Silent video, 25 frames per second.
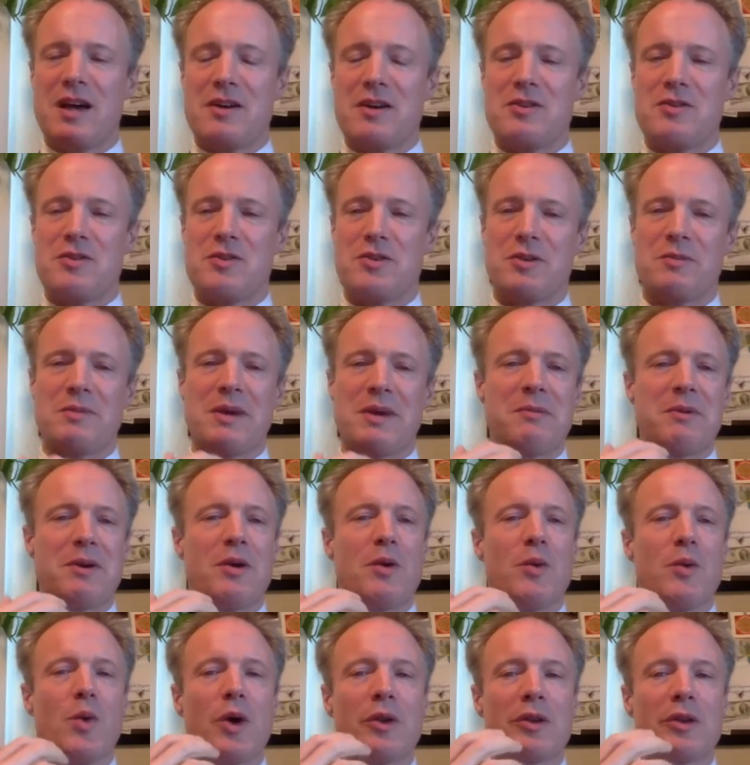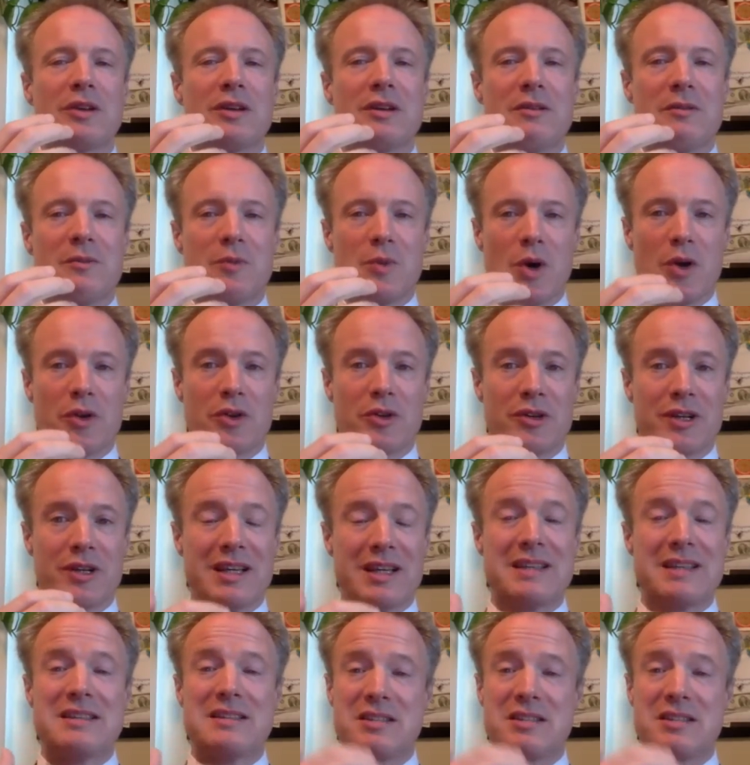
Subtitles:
you're maybe a wandering